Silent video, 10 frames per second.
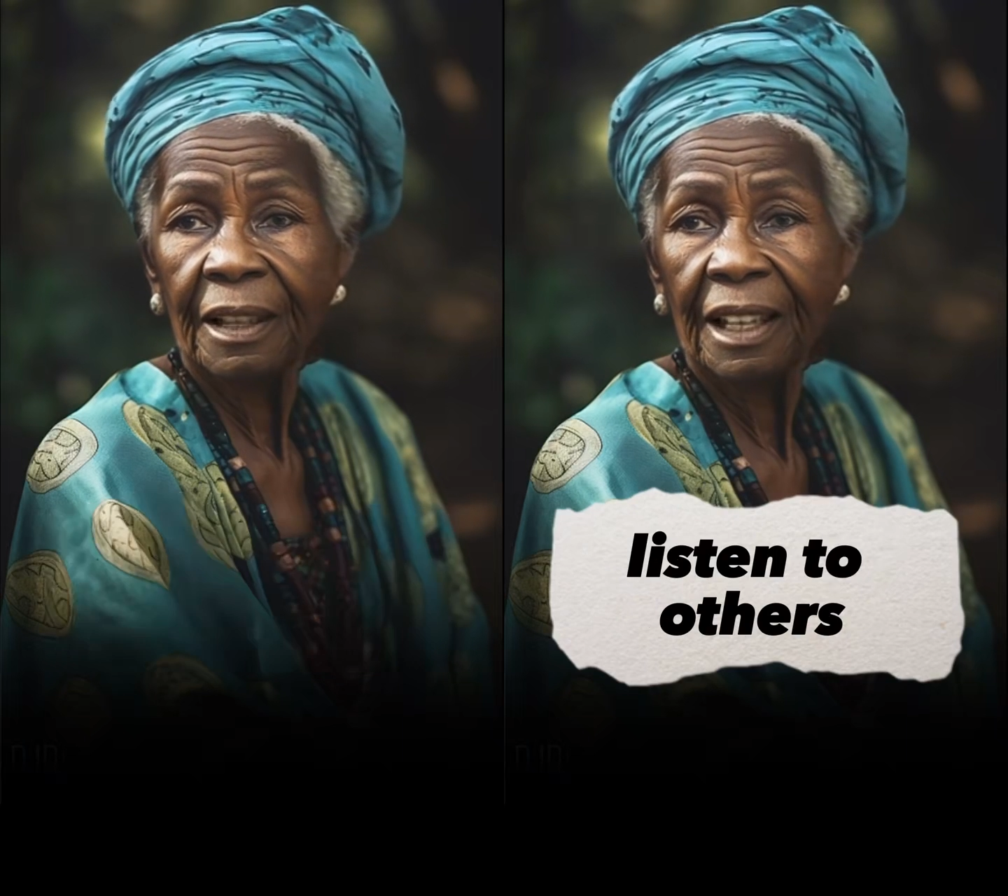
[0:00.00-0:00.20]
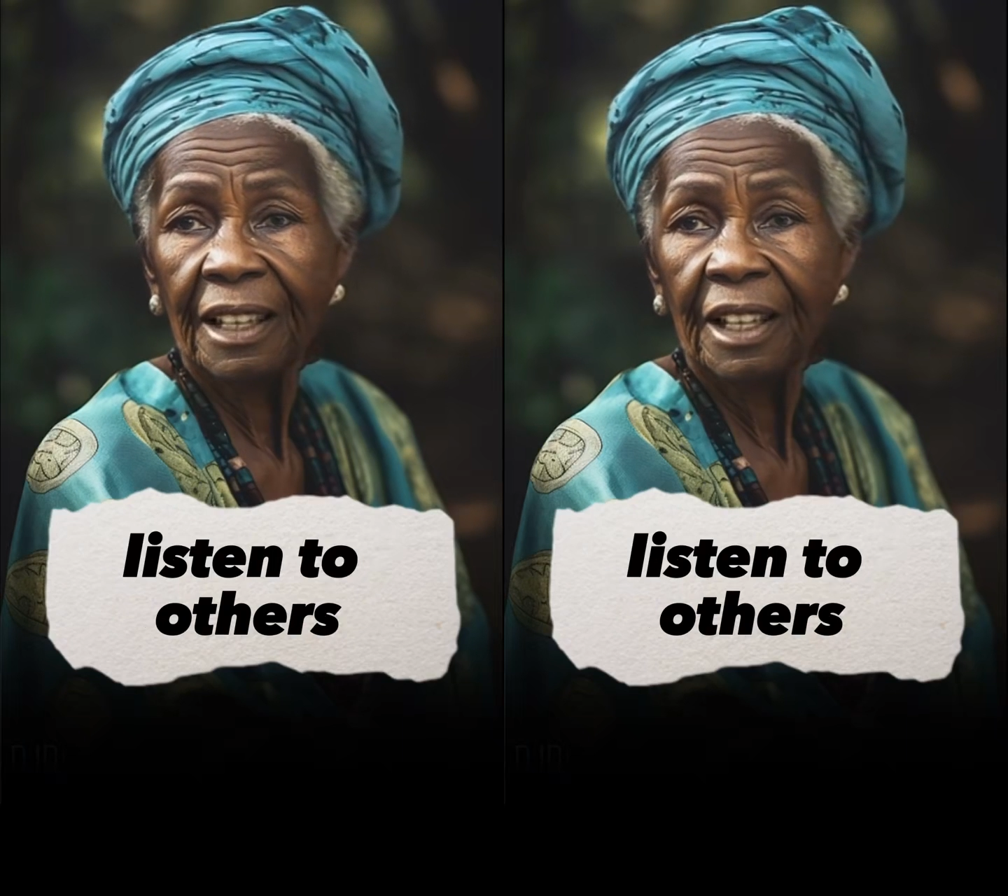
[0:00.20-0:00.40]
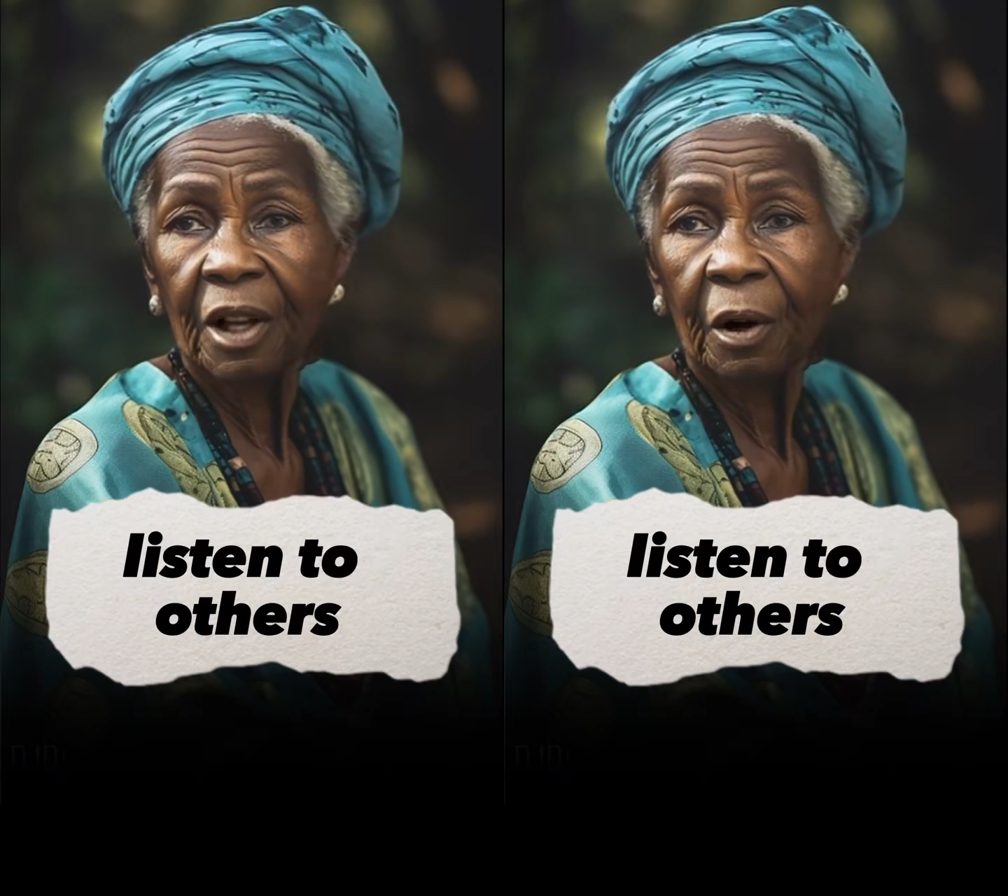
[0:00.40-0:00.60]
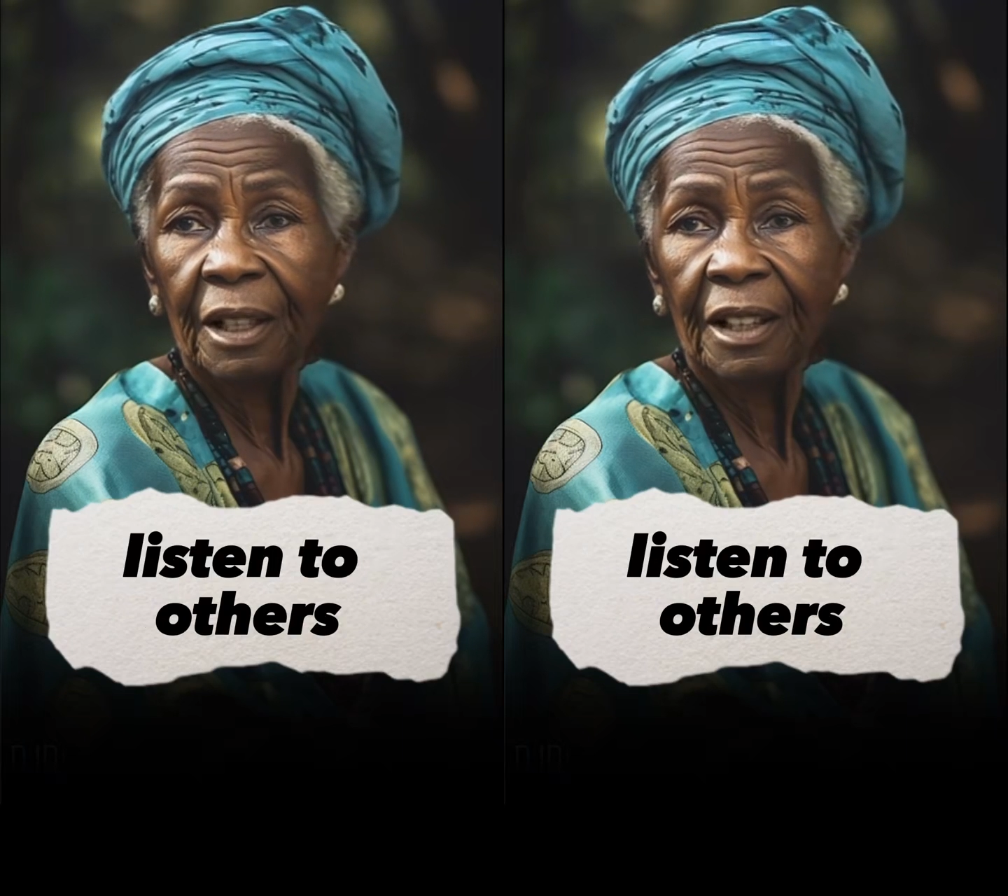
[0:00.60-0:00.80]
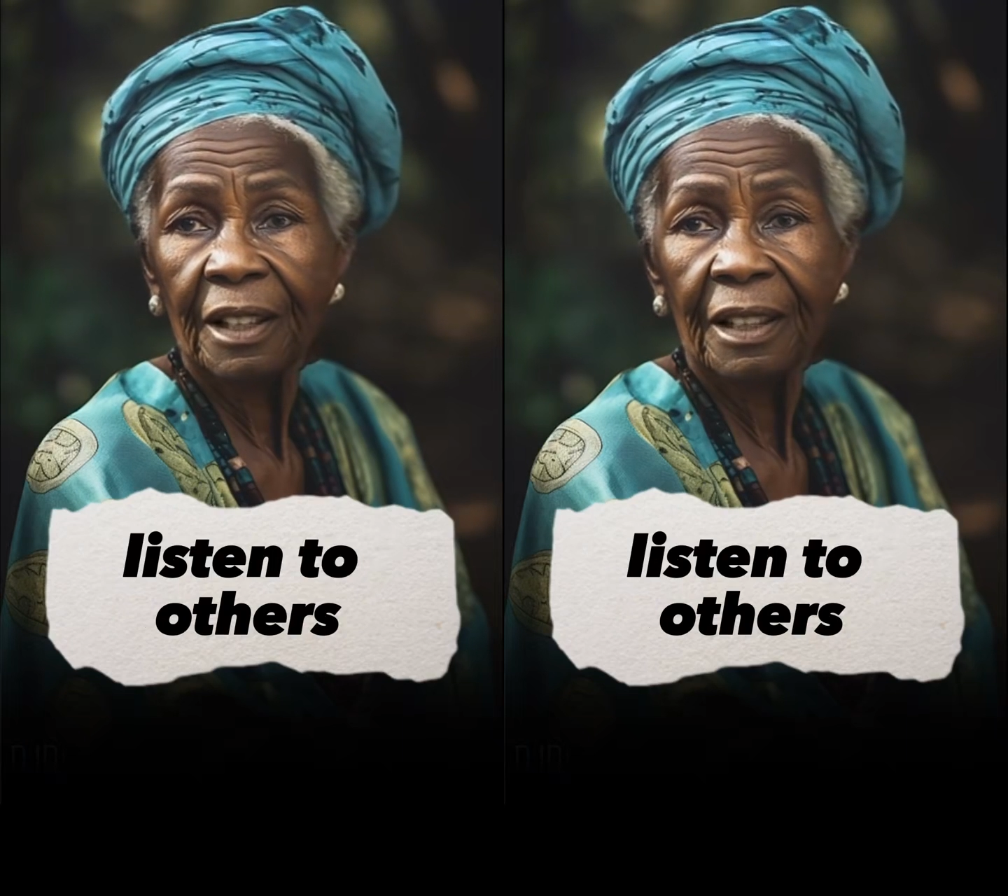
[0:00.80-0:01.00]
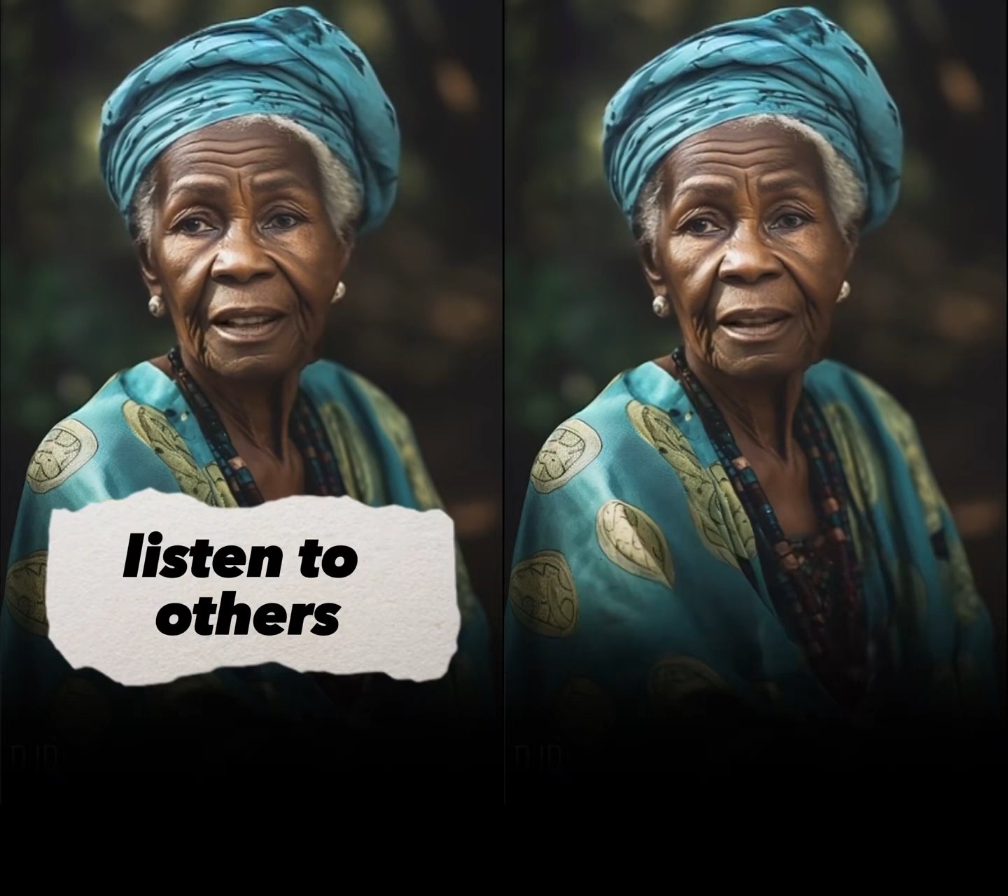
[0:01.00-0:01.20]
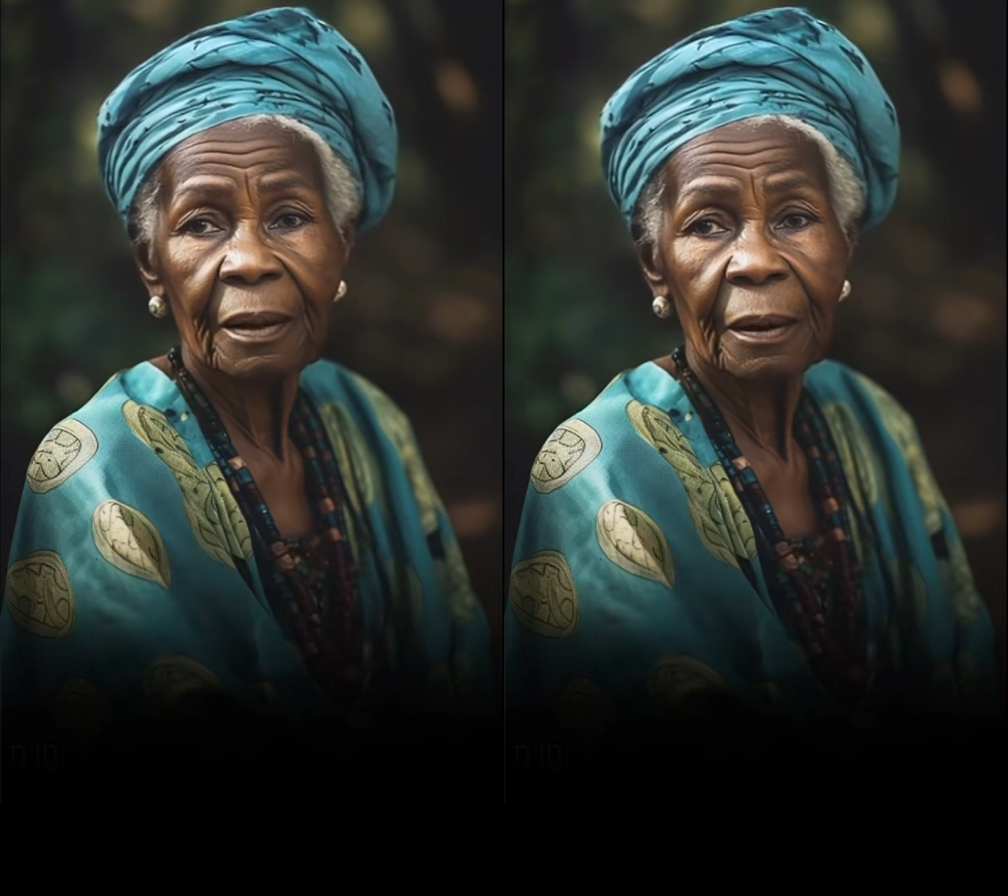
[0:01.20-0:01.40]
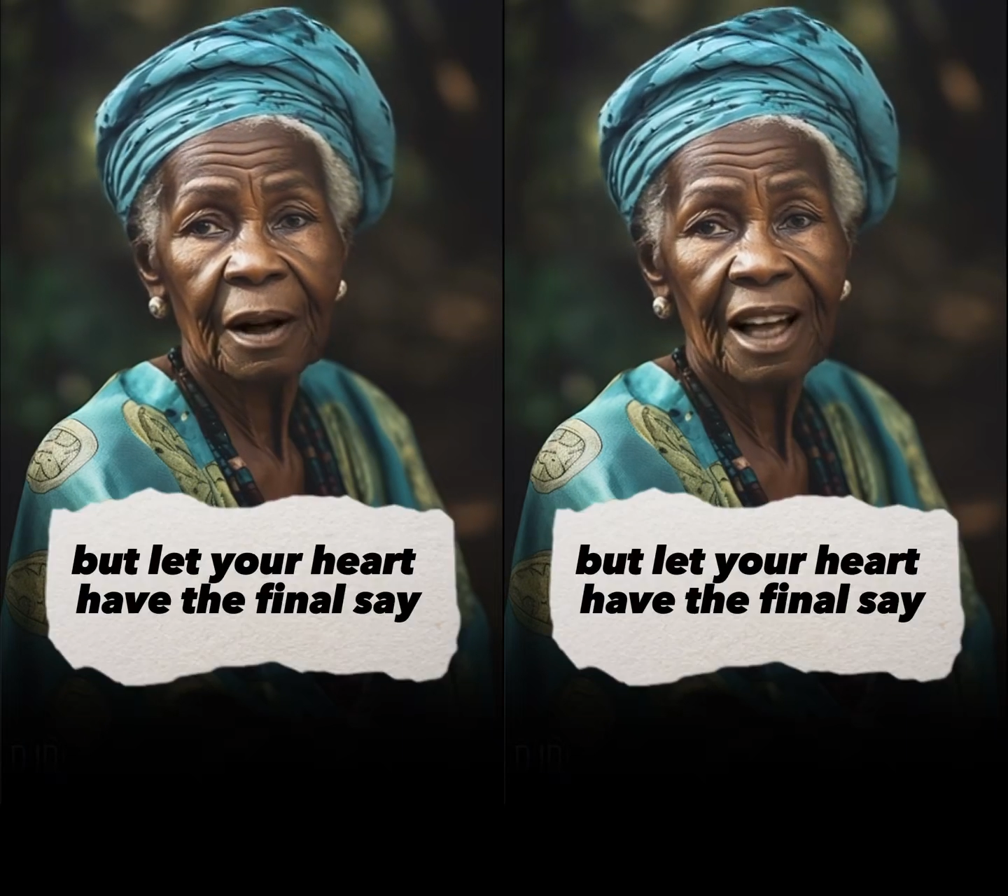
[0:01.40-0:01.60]
Listen to others,
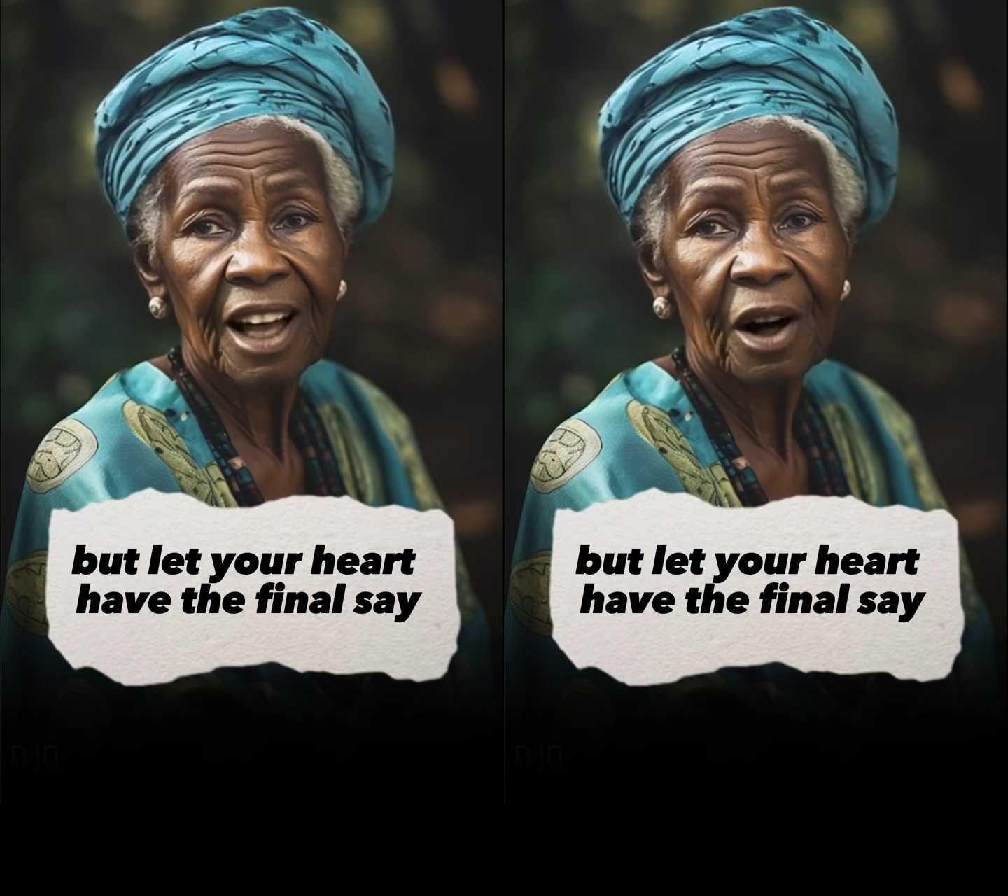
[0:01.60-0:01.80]
but let